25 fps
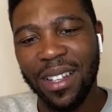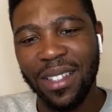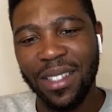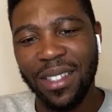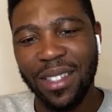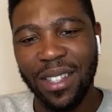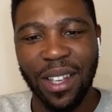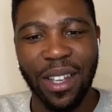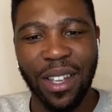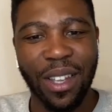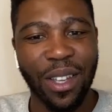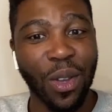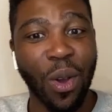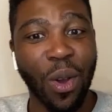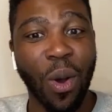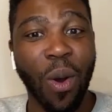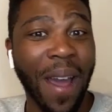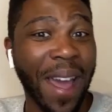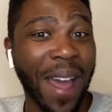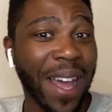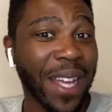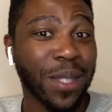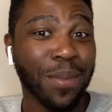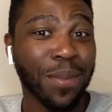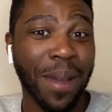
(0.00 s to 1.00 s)
to your
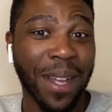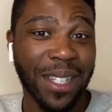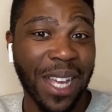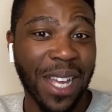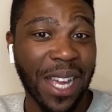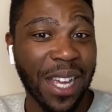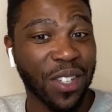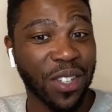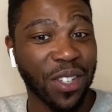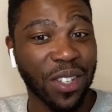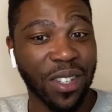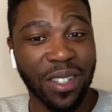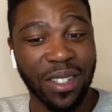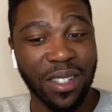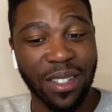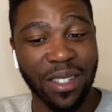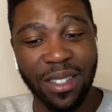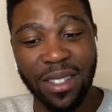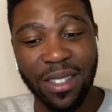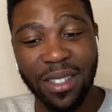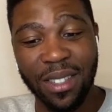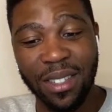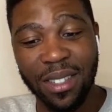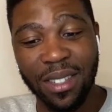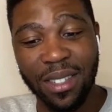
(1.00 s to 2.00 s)

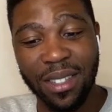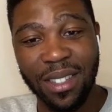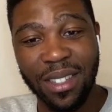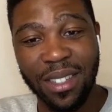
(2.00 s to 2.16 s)
expectations